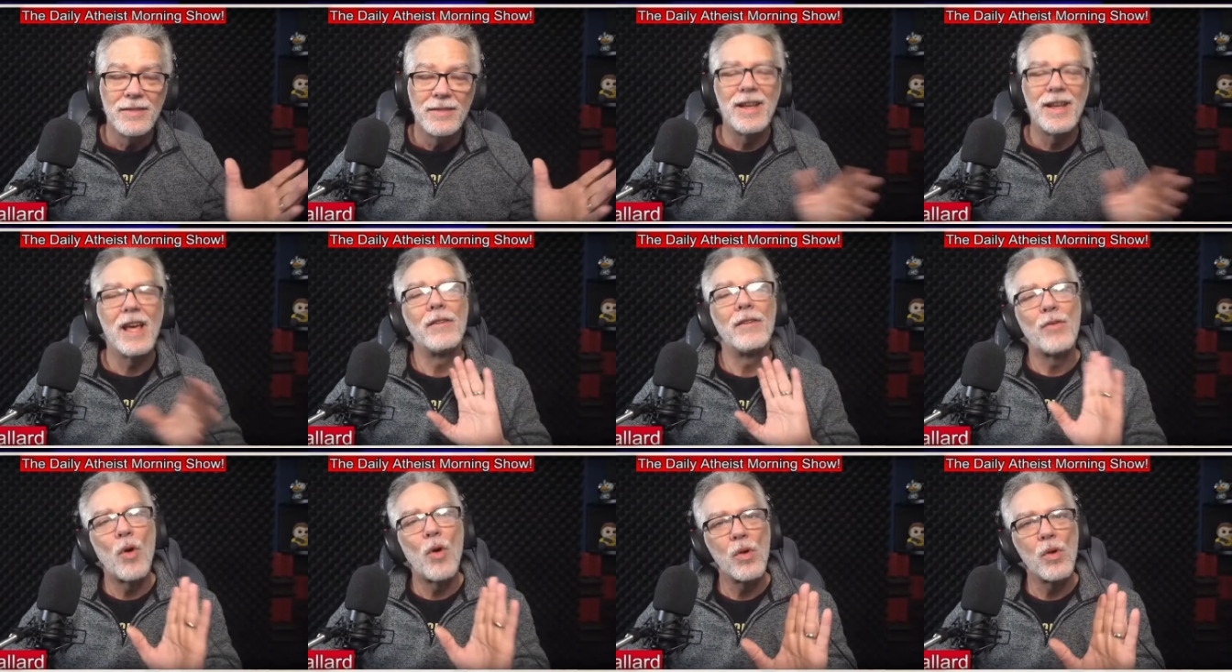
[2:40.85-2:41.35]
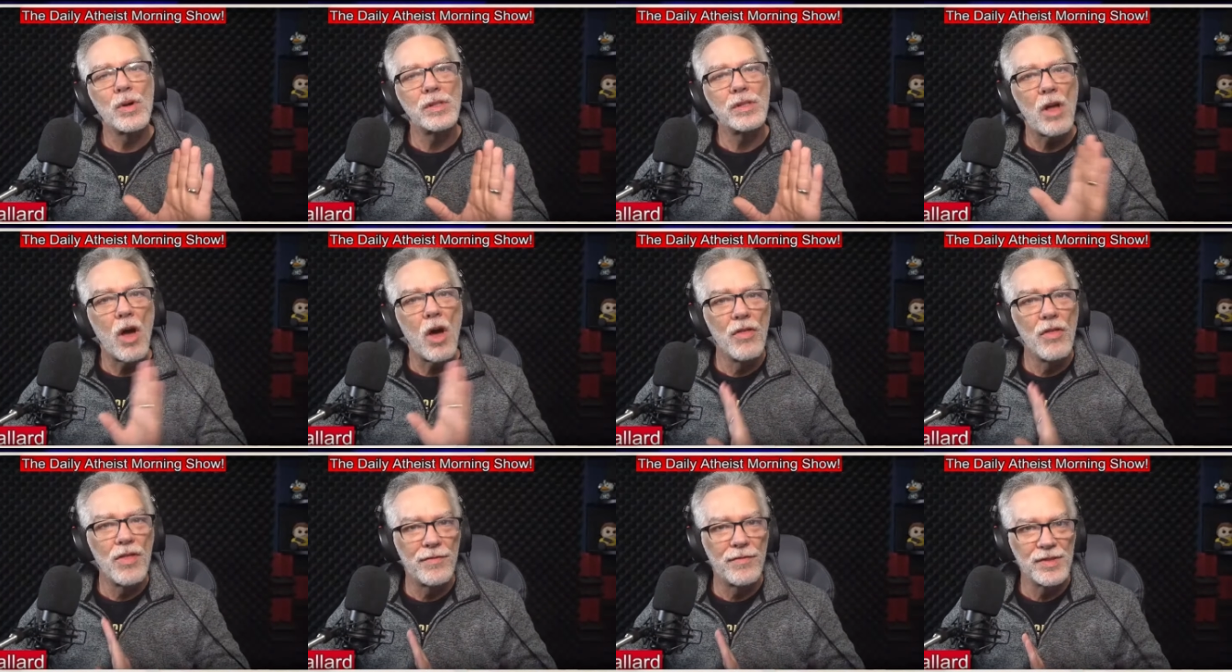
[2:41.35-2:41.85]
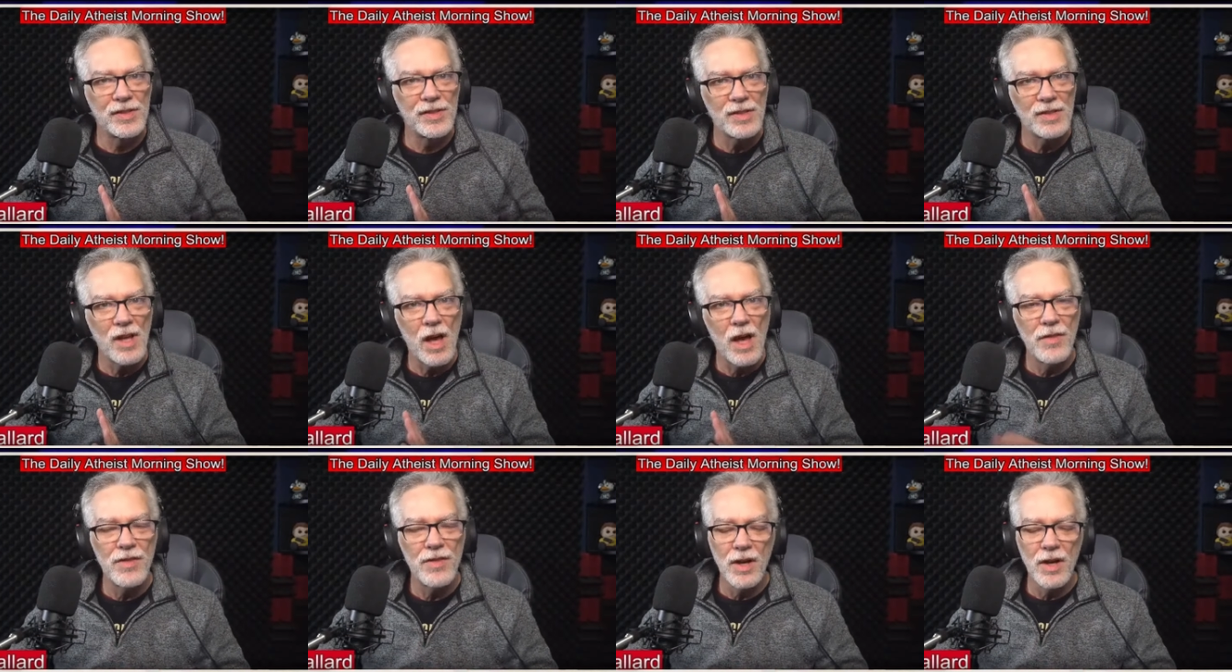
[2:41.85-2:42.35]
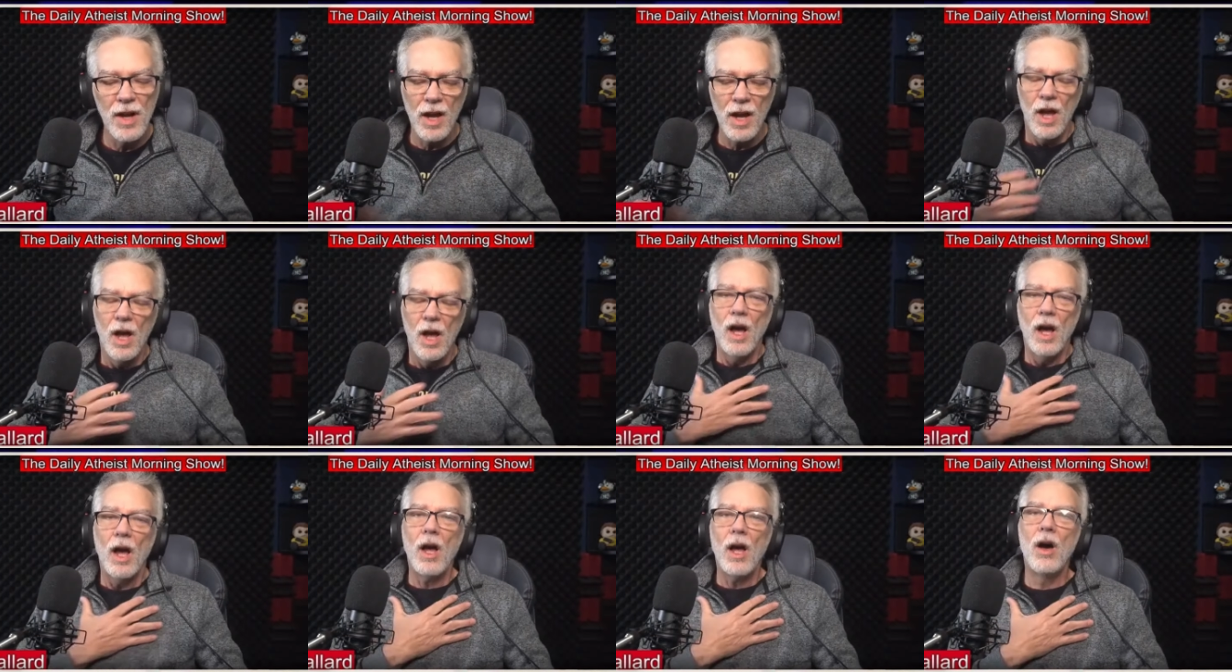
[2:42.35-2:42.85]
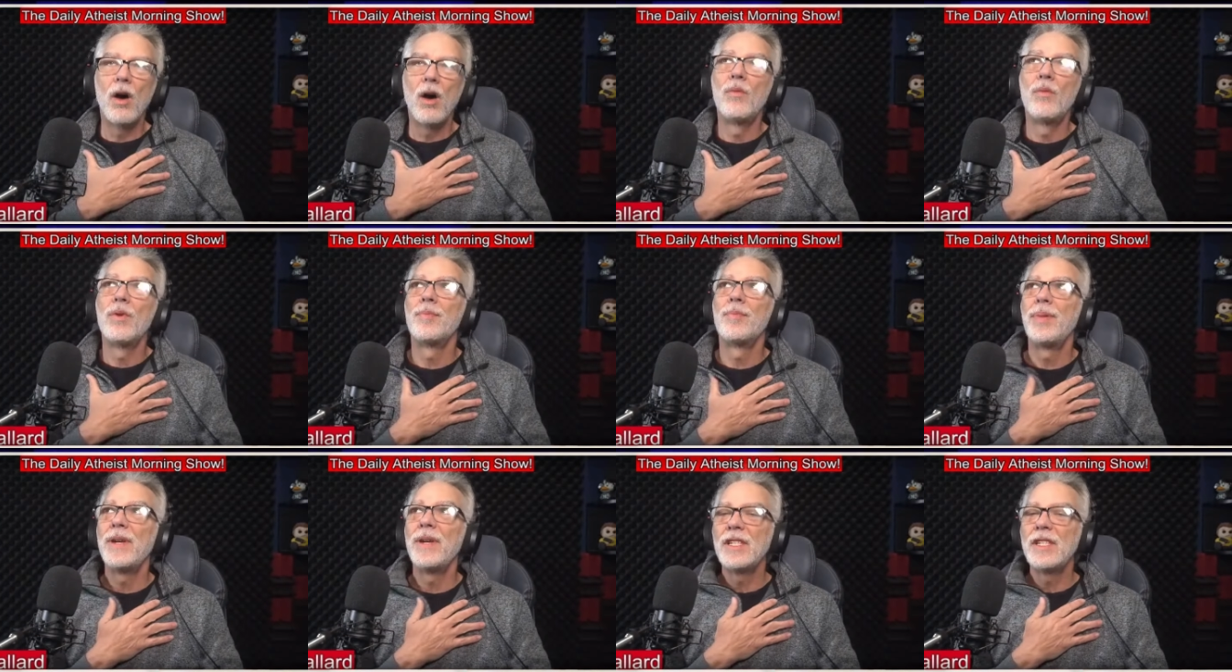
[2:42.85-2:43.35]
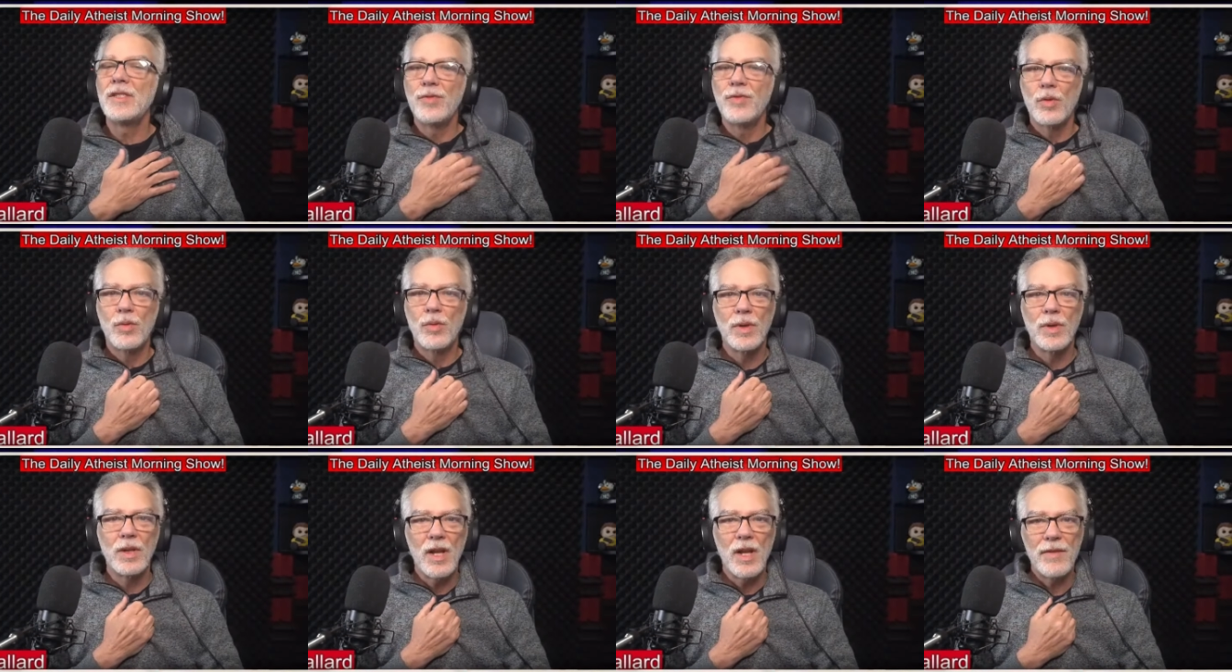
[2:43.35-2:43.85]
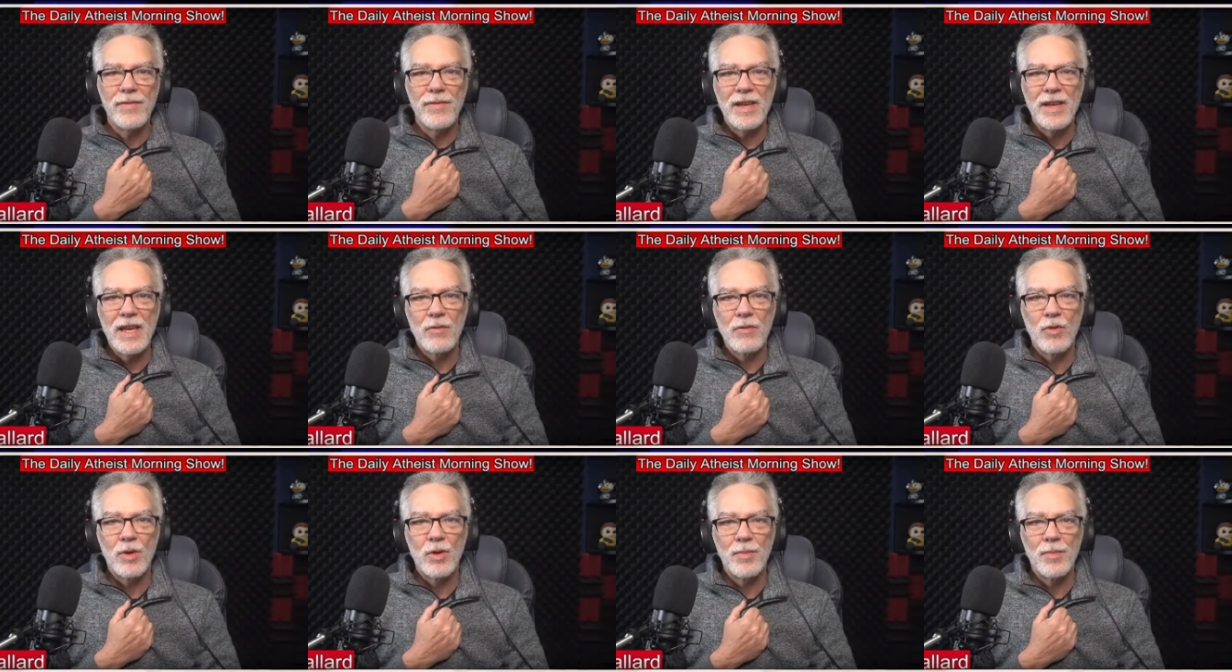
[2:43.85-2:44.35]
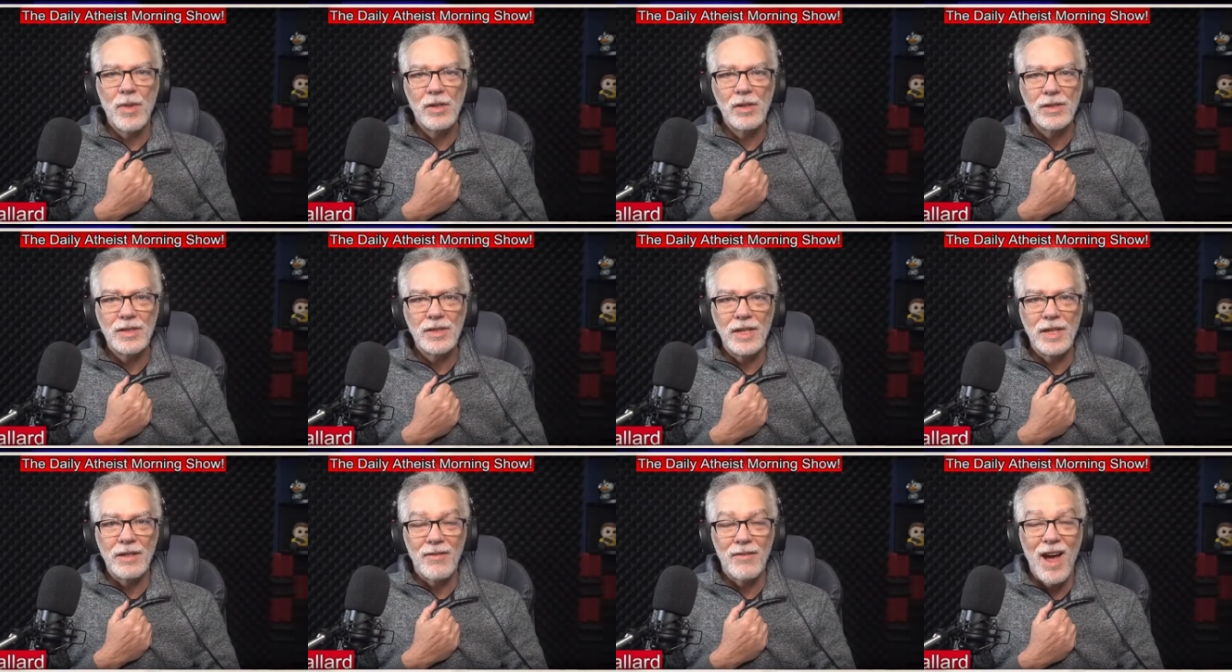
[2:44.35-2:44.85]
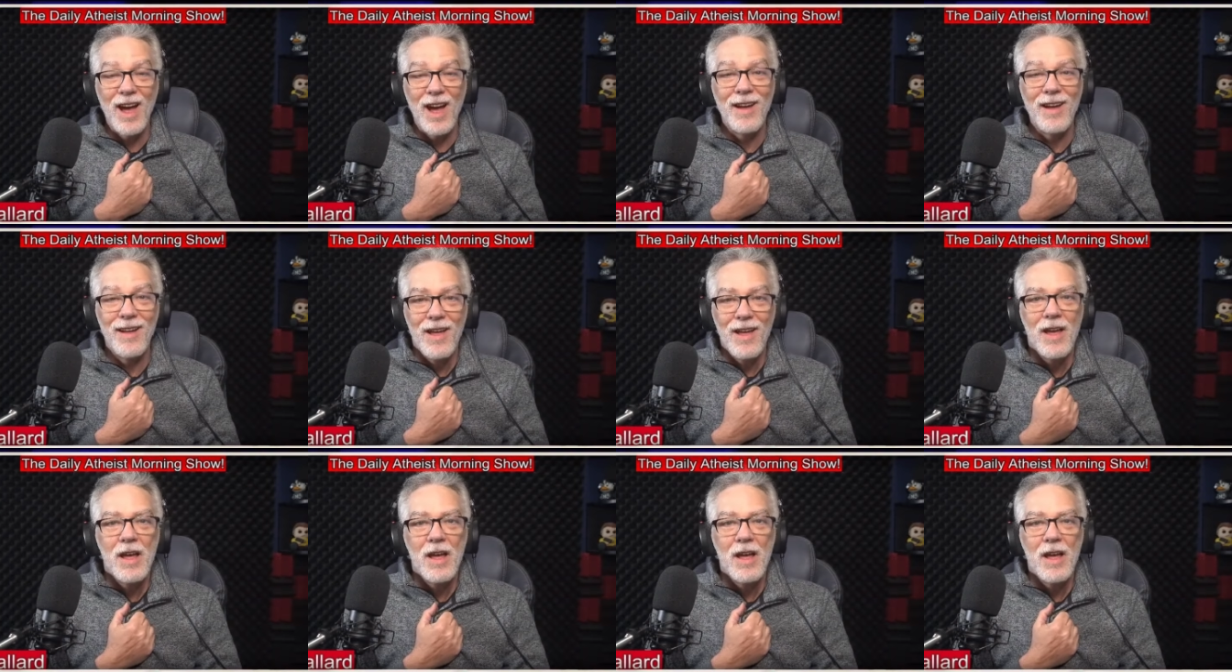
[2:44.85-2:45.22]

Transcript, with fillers: Now, of course, on the facade, they're like, oh, we're peaceful, we're loving, and we're mercy, right?